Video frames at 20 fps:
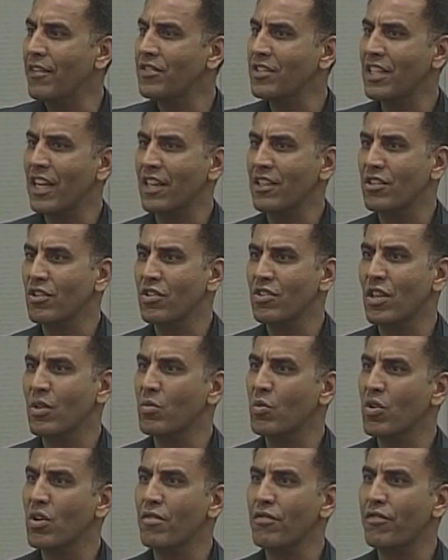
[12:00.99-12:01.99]
in 5
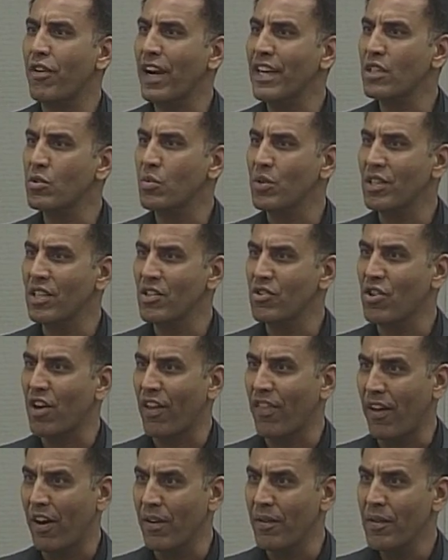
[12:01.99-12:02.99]
sectors, they wouldn't fight
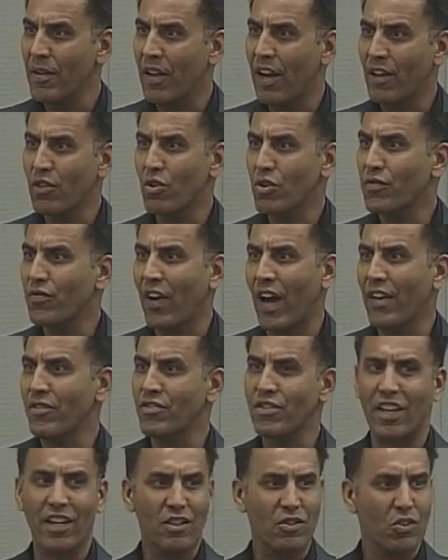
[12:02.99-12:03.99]
with each other. And those
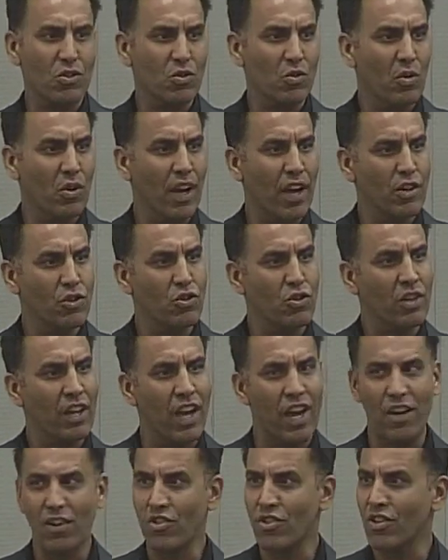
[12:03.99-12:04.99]
5 sectors were
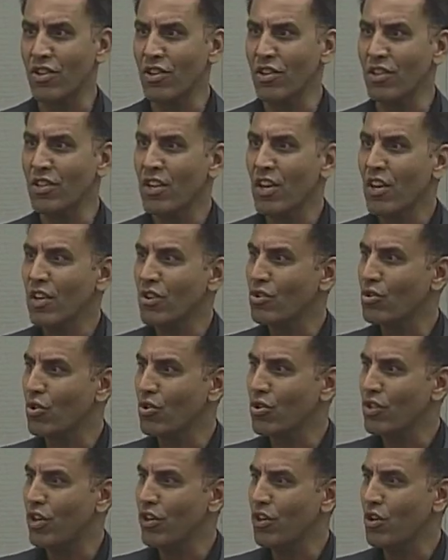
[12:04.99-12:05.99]
education,
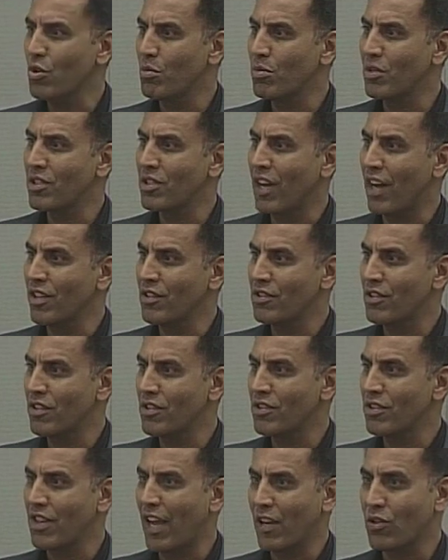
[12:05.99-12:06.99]
social and human
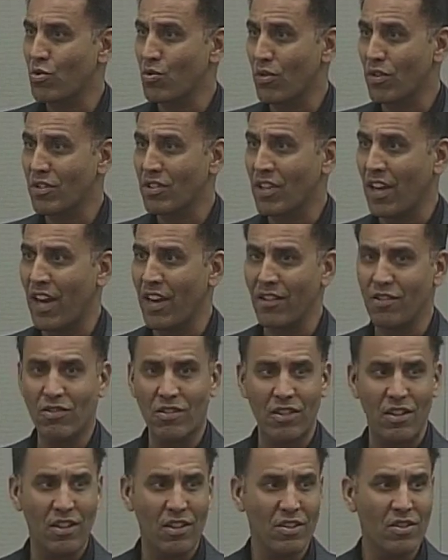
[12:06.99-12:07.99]
sciences, natural
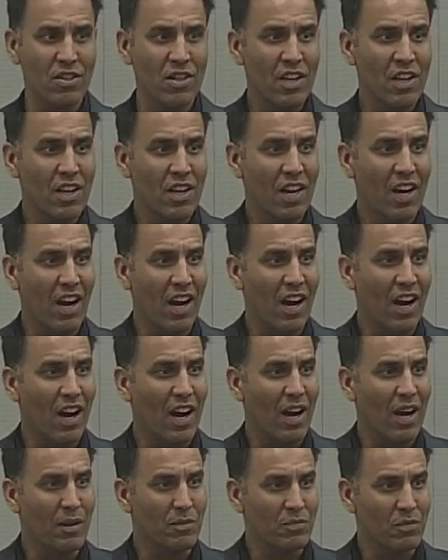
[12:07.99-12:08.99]
sciences,
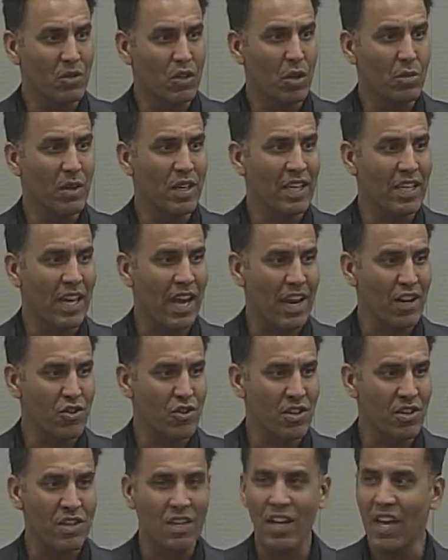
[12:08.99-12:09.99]

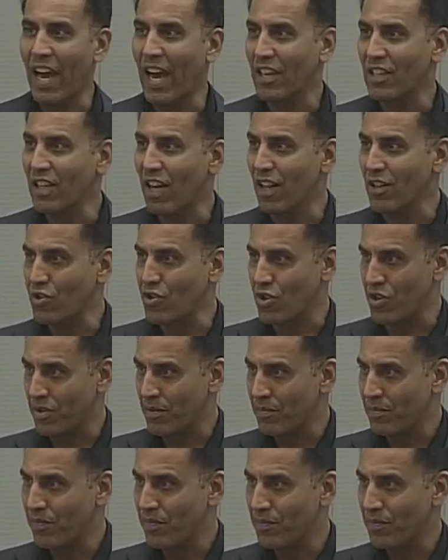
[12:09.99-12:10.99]
communication, and
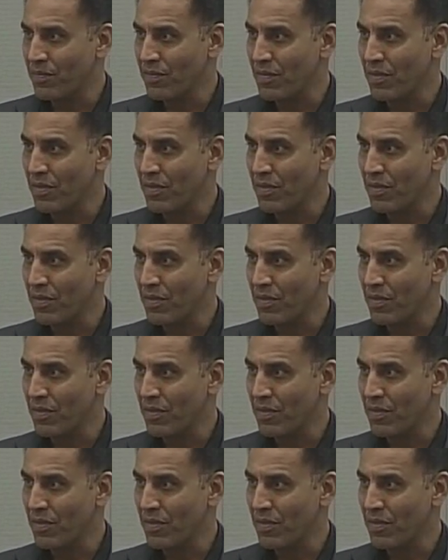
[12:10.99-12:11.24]
culture.